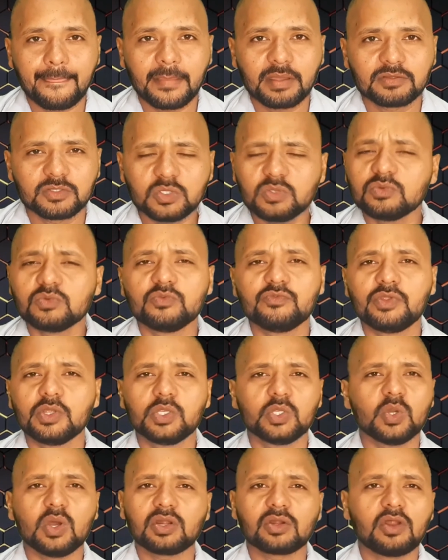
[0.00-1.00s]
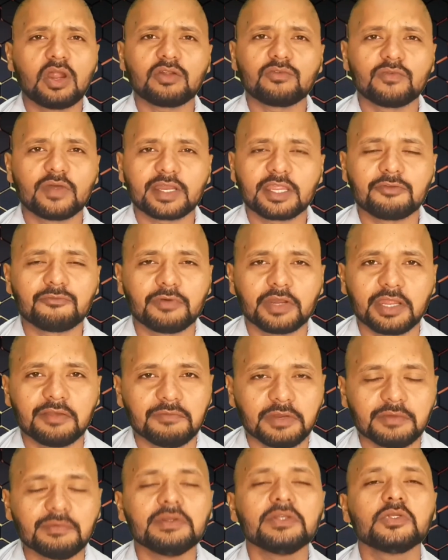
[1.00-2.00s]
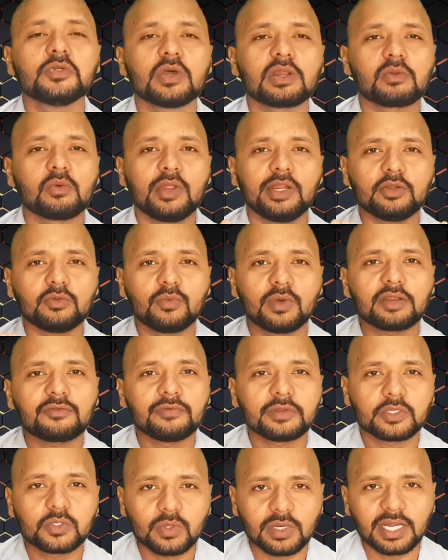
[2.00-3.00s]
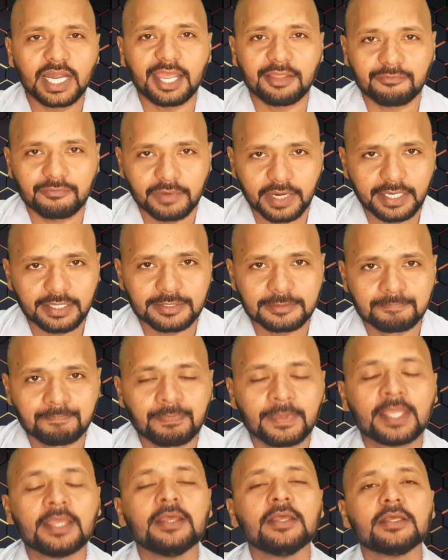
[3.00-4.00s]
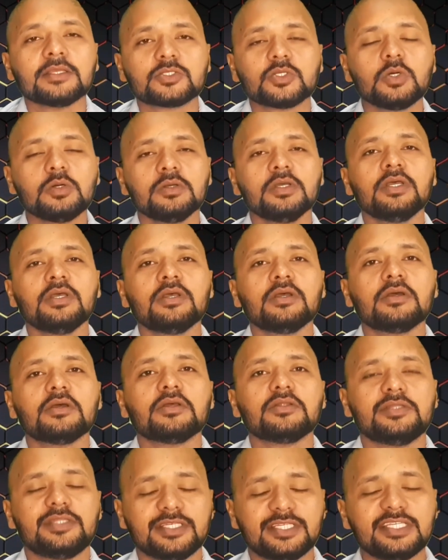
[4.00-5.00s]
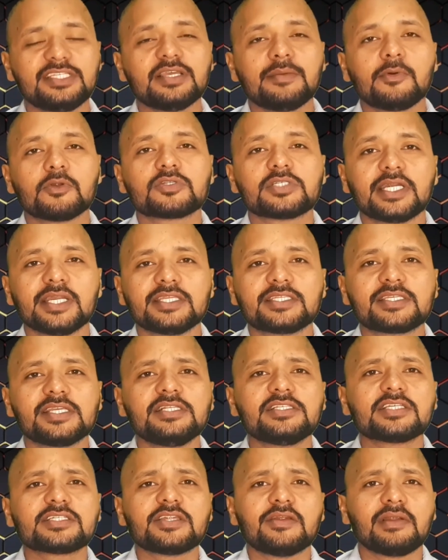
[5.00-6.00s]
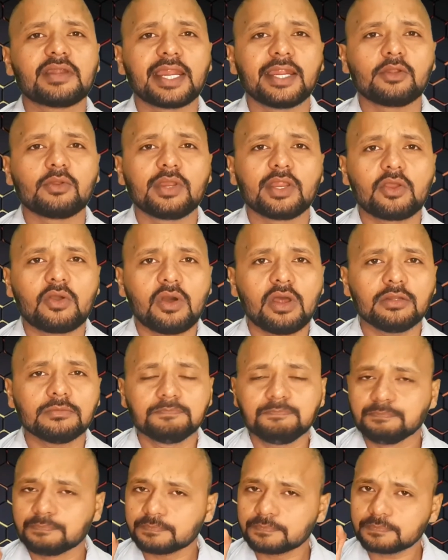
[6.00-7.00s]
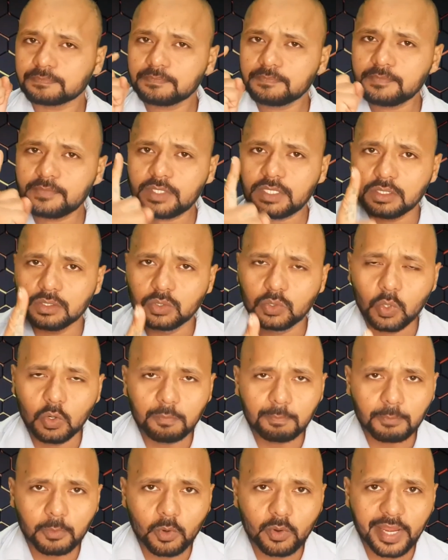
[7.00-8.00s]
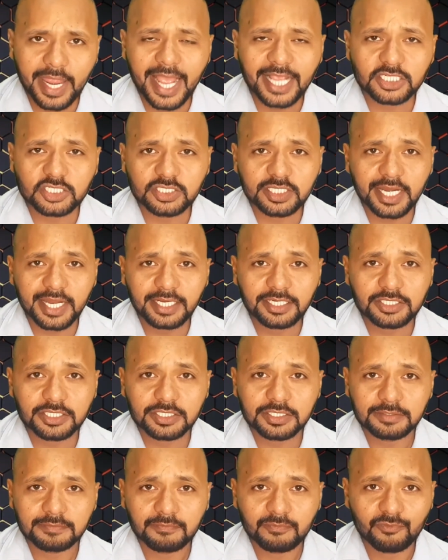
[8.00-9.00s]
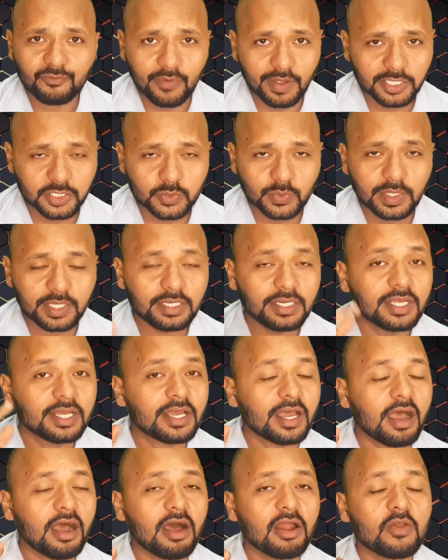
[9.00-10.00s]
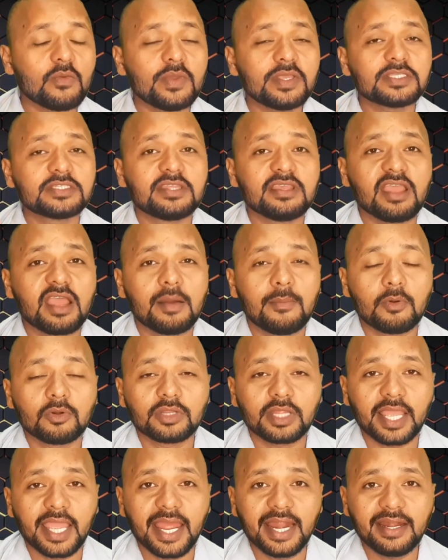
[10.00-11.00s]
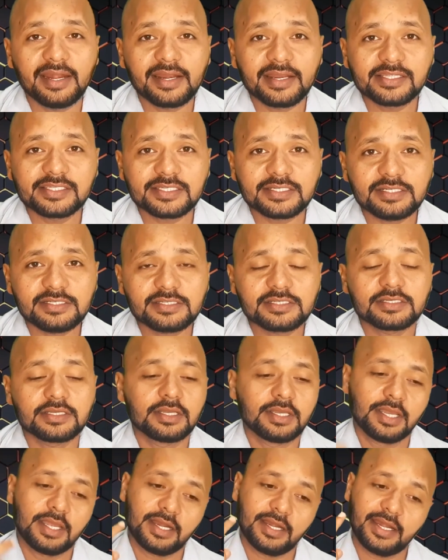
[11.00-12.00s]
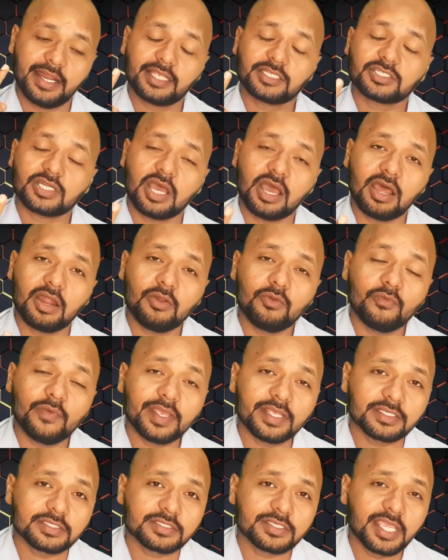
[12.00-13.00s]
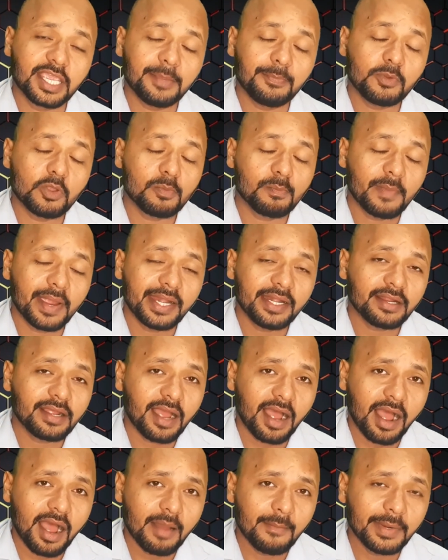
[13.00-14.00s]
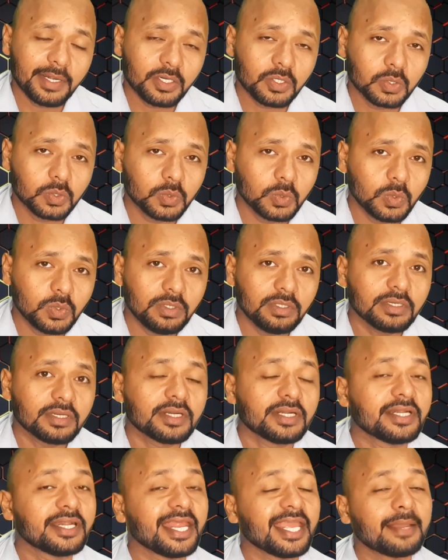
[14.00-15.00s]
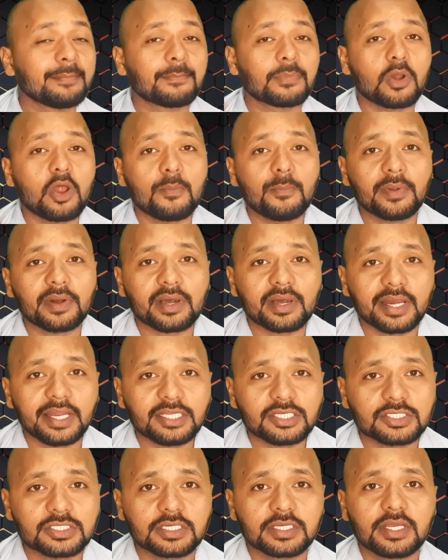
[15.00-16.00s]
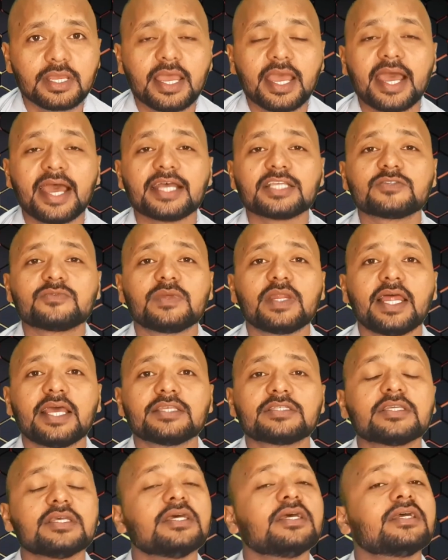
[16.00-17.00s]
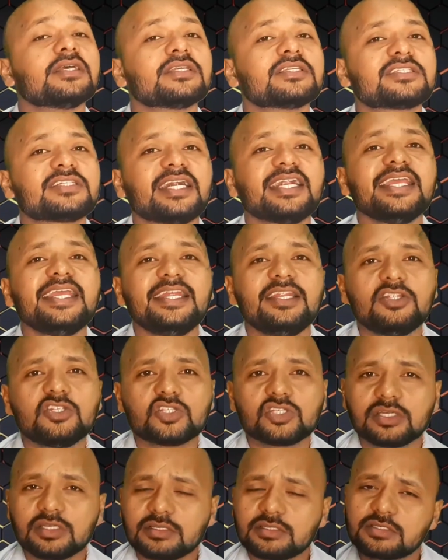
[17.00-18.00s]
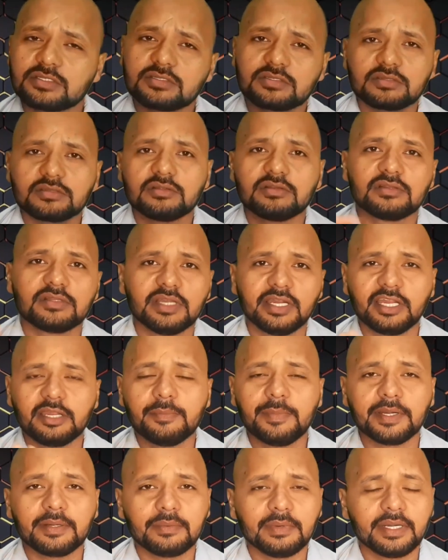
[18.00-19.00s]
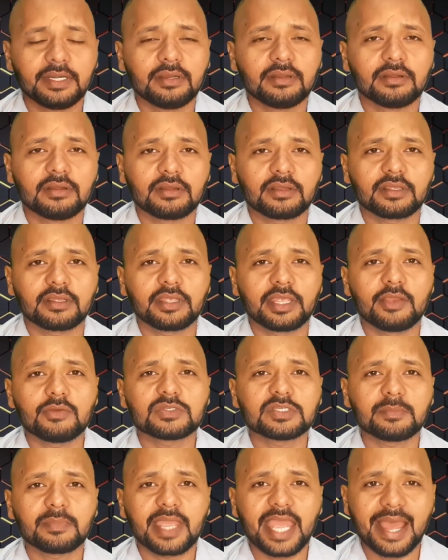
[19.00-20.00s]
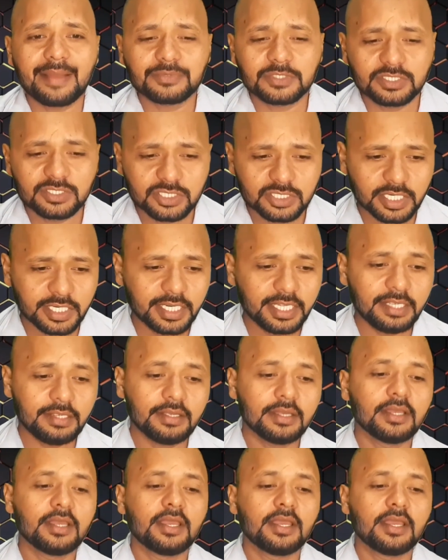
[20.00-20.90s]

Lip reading: So you are not working for everyone. You are going to work for your life, right? So this is about study skills. Just I'll try to recall. Don't procrastinate. First one, always think about the end results. Next, always keep your mind calm and cool. Take proper rest, as well as study in chunks. Little bit, give some gaps and study,